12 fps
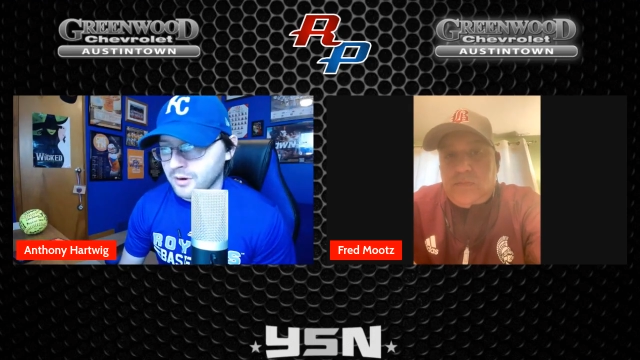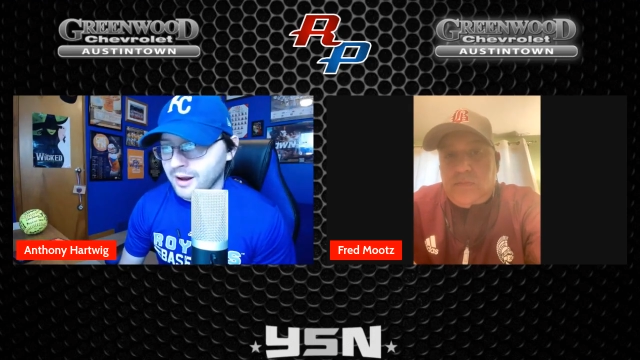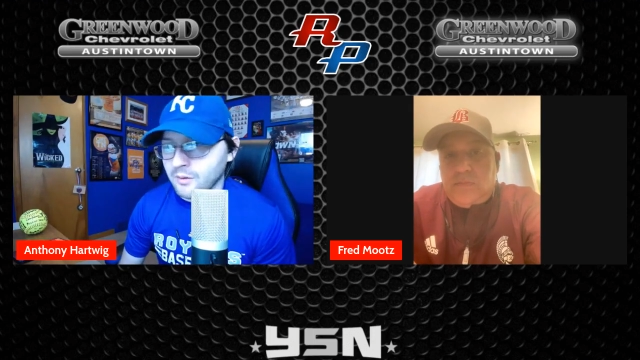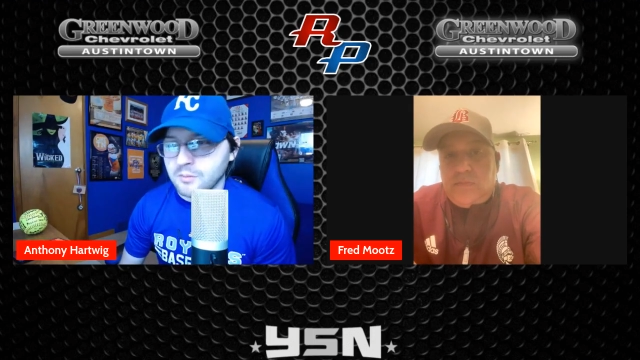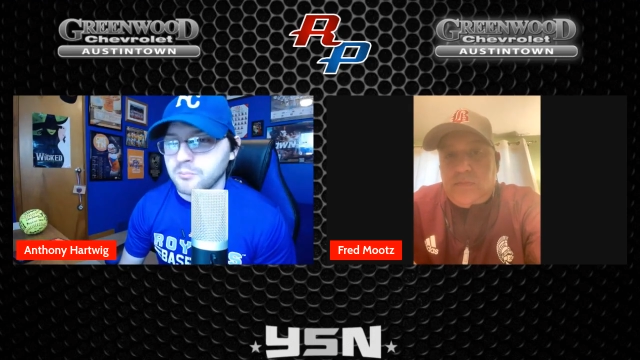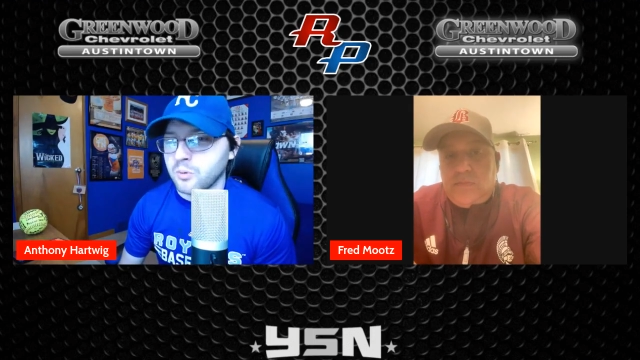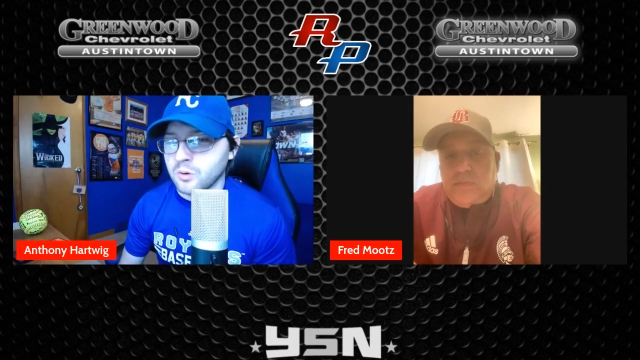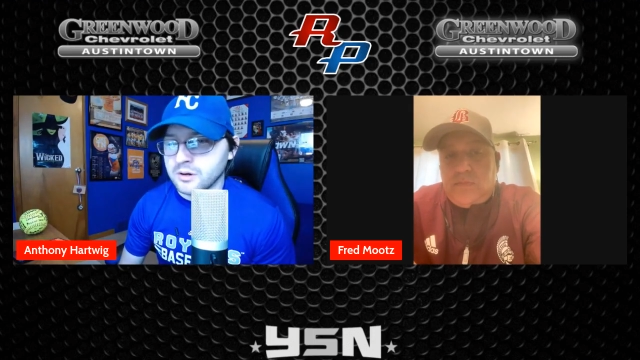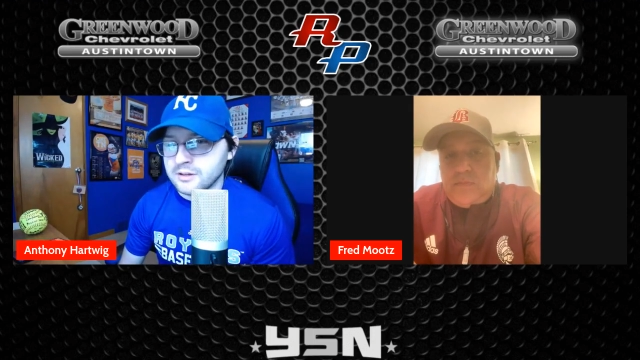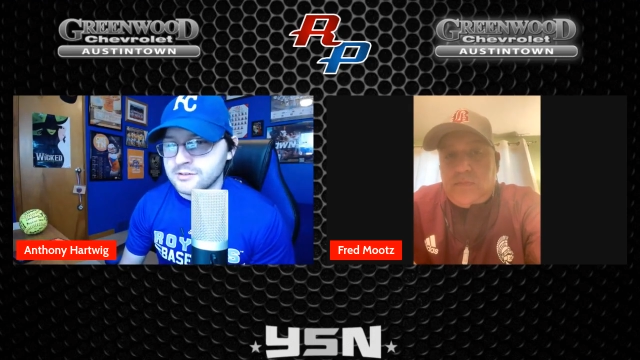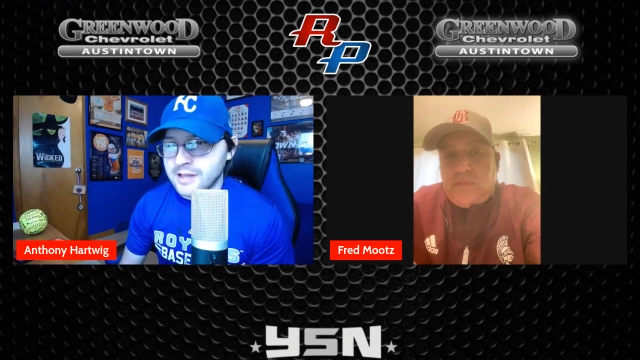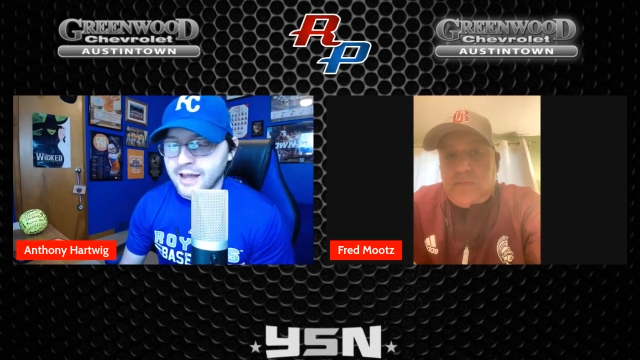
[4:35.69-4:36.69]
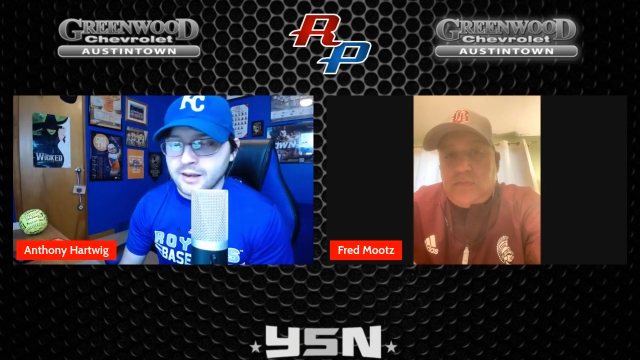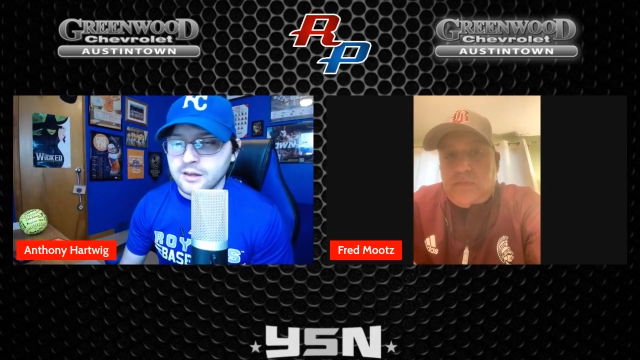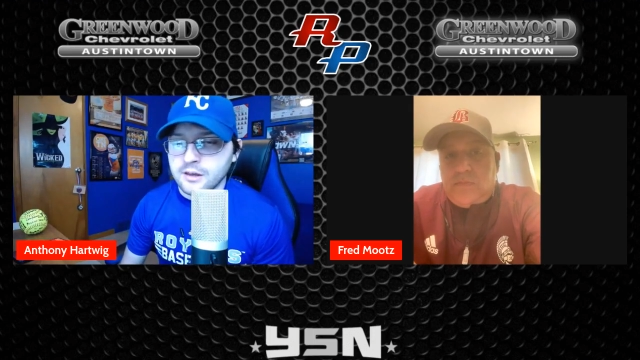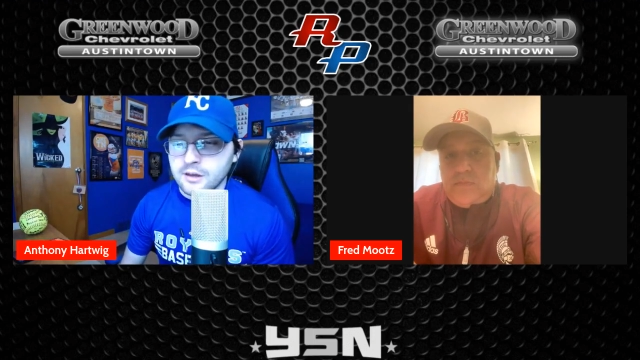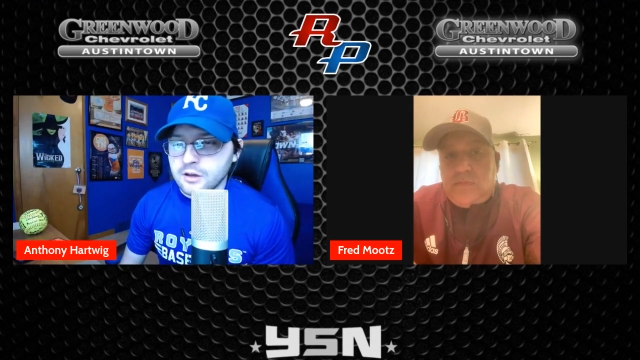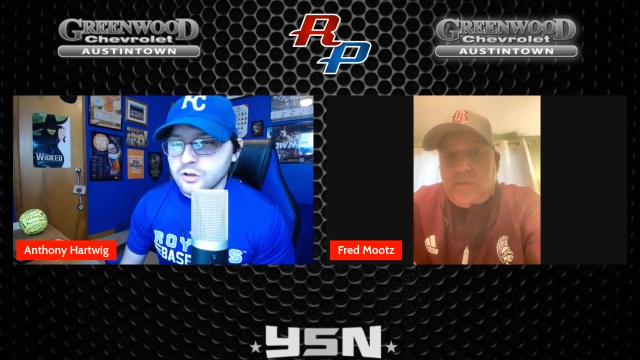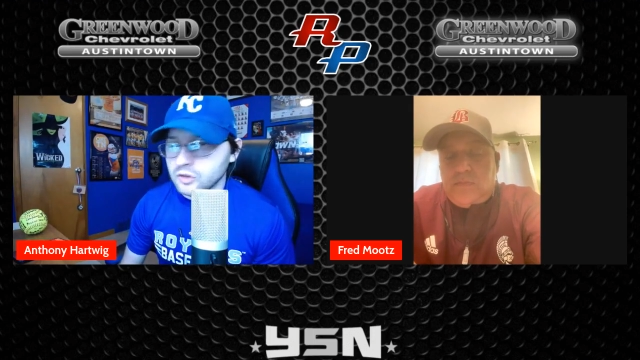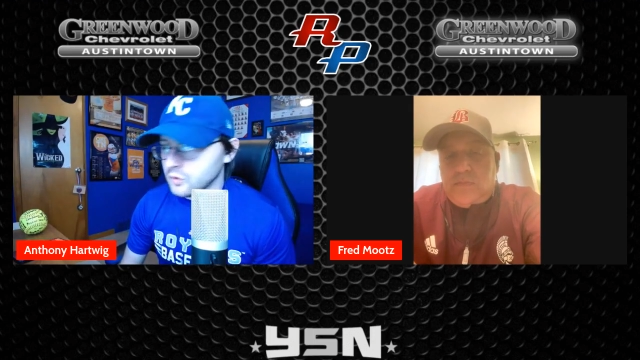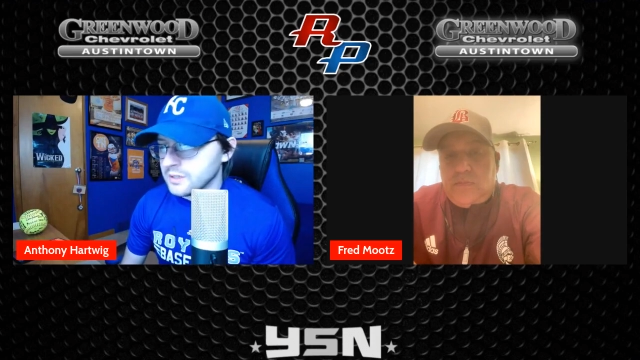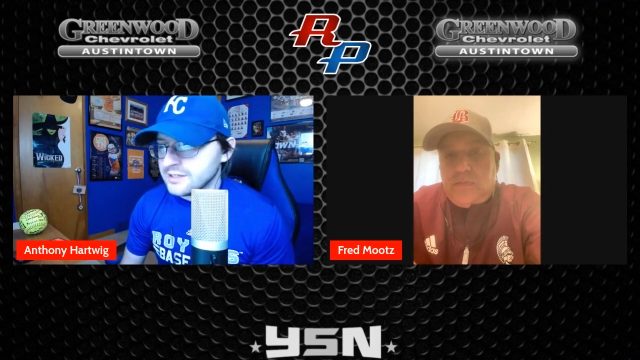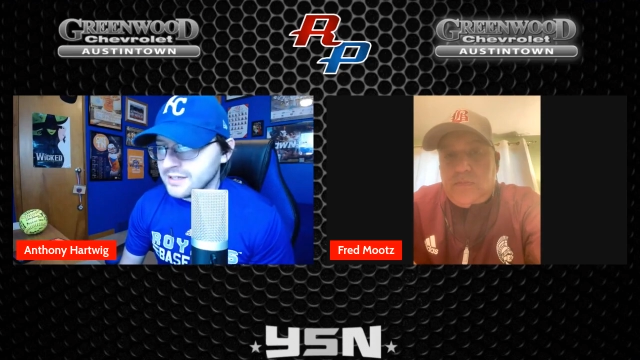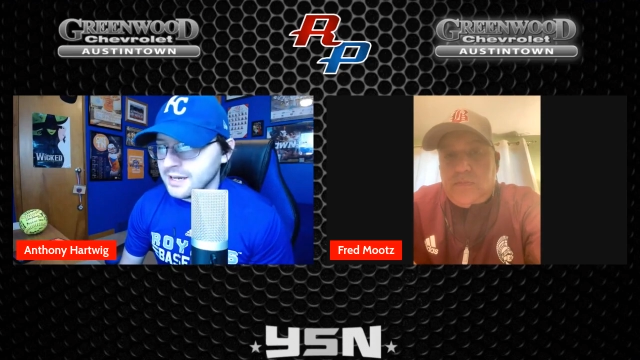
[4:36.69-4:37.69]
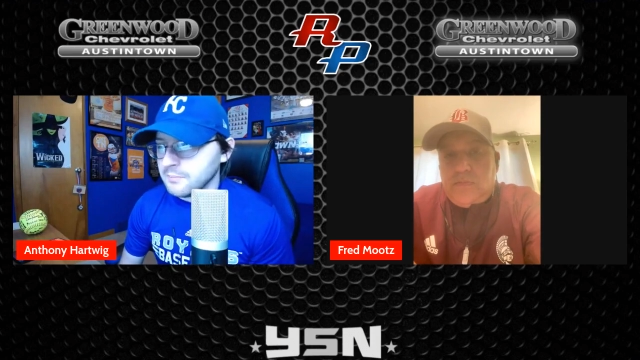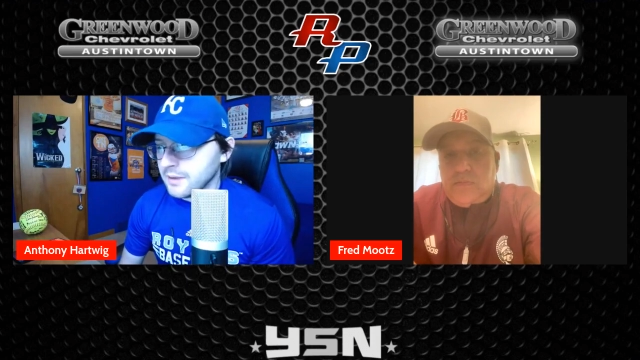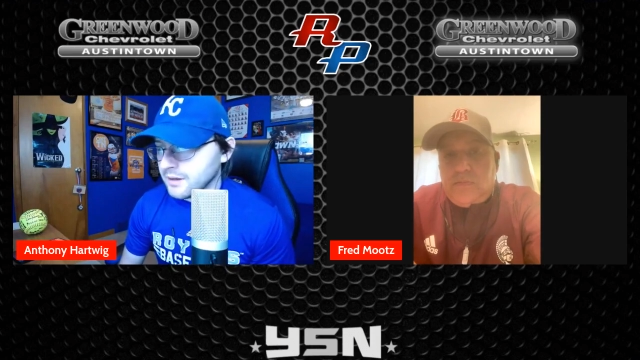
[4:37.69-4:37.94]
How important is that to a team that